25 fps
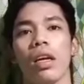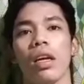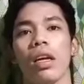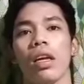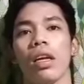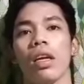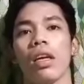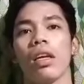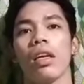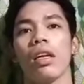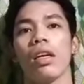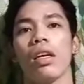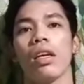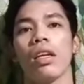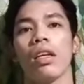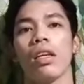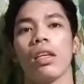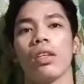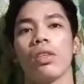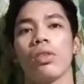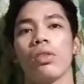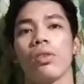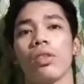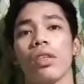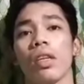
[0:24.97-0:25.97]

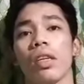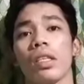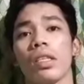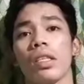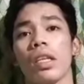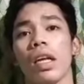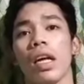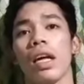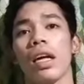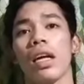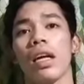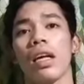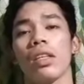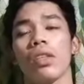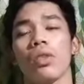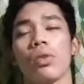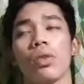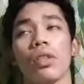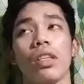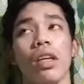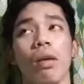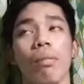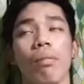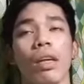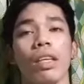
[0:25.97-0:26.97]
a
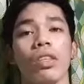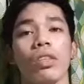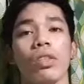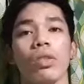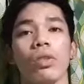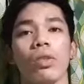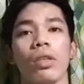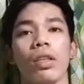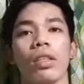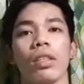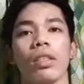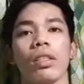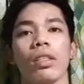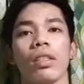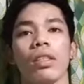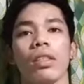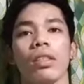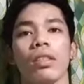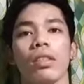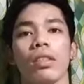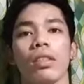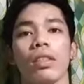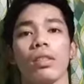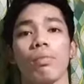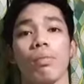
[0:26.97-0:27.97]
three-dimensional
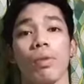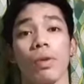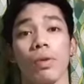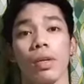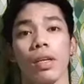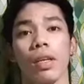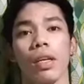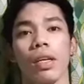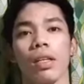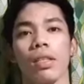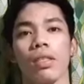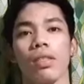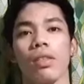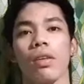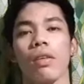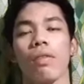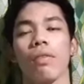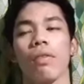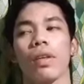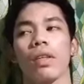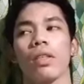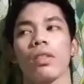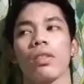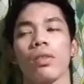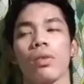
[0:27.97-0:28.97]
spherical
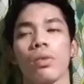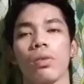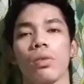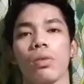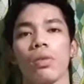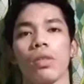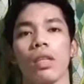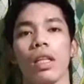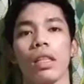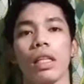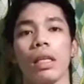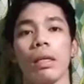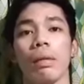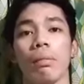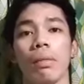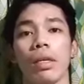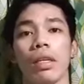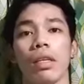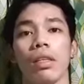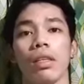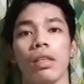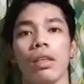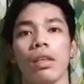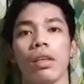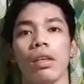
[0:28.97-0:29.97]
surface to
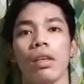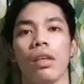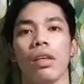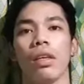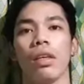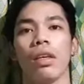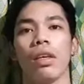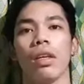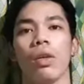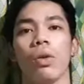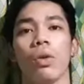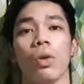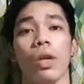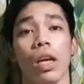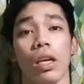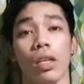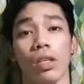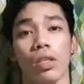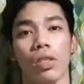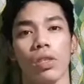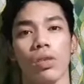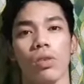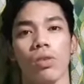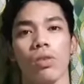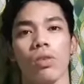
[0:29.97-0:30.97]
determine
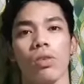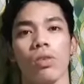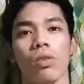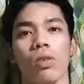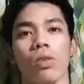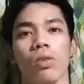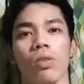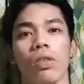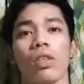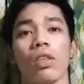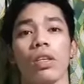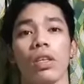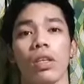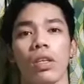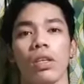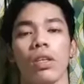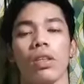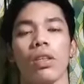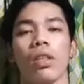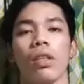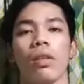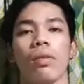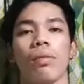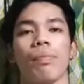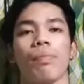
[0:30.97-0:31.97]
locations on the earth.
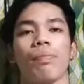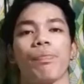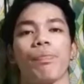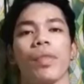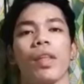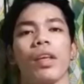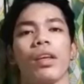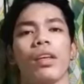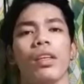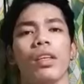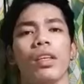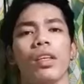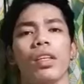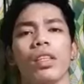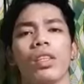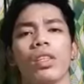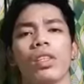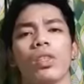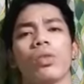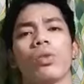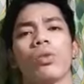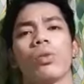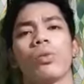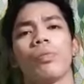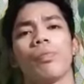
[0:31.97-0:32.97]

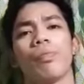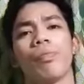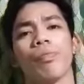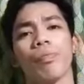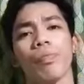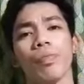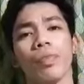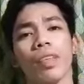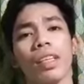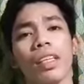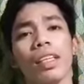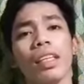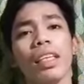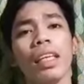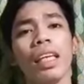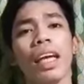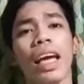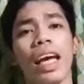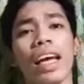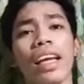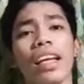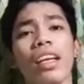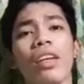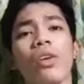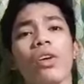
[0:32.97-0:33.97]
So
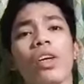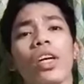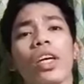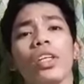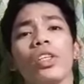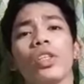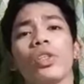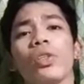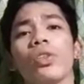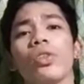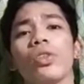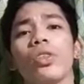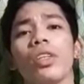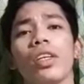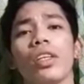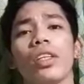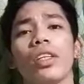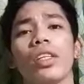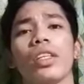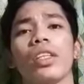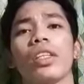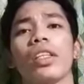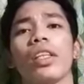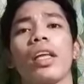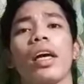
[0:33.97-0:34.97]
any location on the
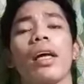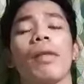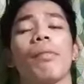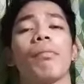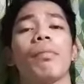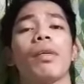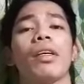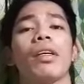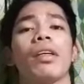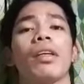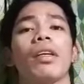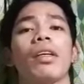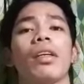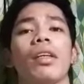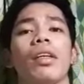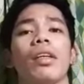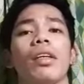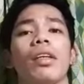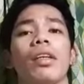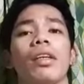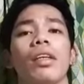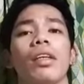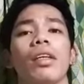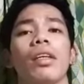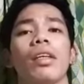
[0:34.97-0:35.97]
earth can
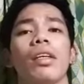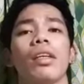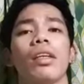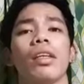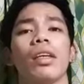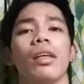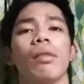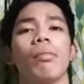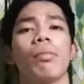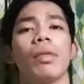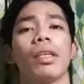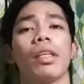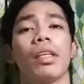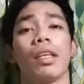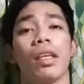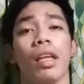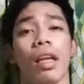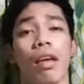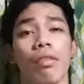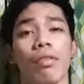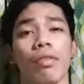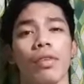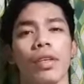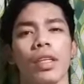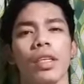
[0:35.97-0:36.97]
be
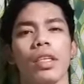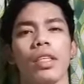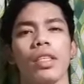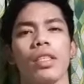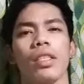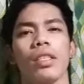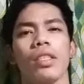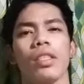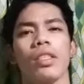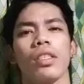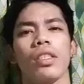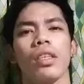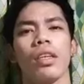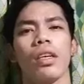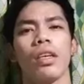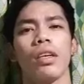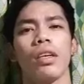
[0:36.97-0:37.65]
referenced